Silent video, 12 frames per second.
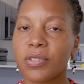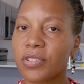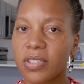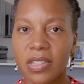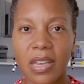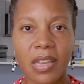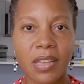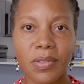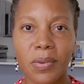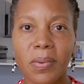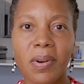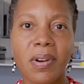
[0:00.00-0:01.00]
You're just taking
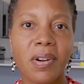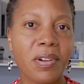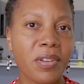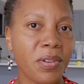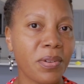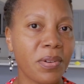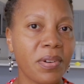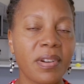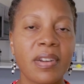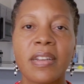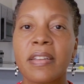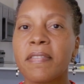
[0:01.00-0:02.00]
the walk, you're